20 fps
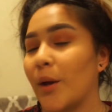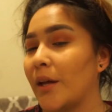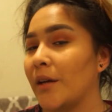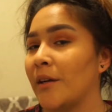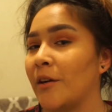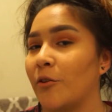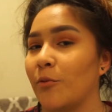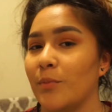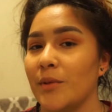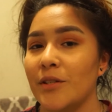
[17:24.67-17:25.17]
and
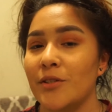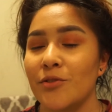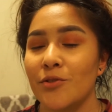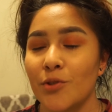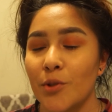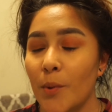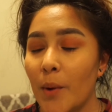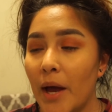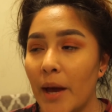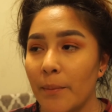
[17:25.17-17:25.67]
I will be
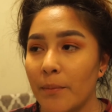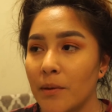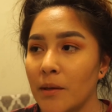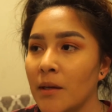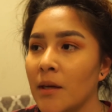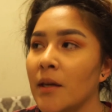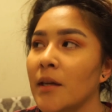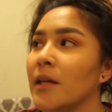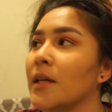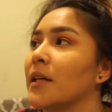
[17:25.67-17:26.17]
so
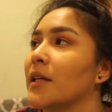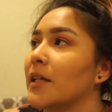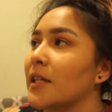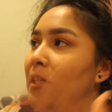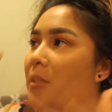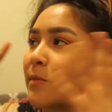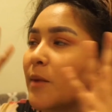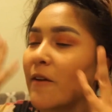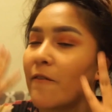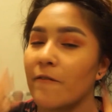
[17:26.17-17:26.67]
happy
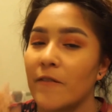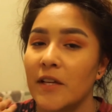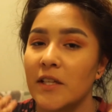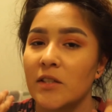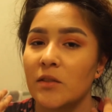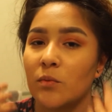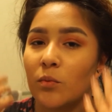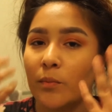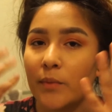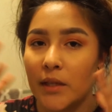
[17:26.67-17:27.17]
because my
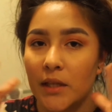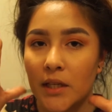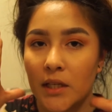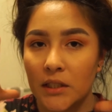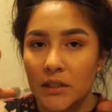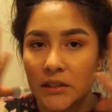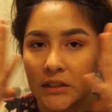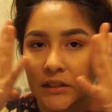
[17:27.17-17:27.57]
face will be